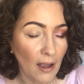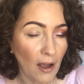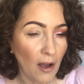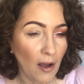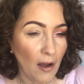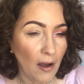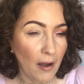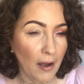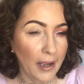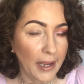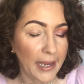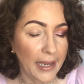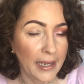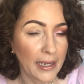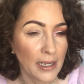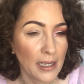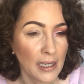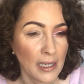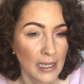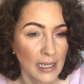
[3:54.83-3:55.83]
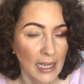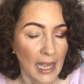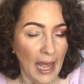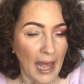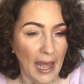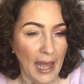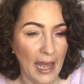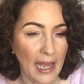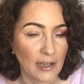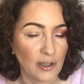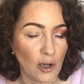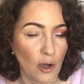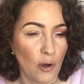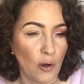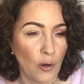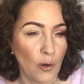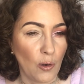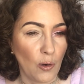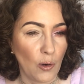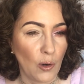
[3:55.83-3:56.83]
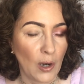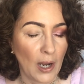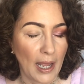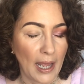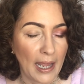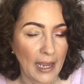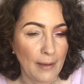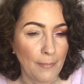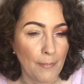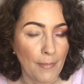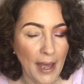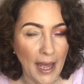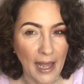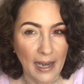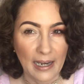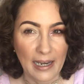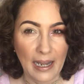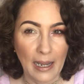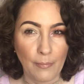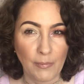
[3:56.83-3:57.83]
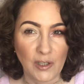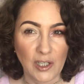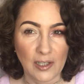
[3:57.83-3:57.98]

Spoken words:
I had on a matte lip,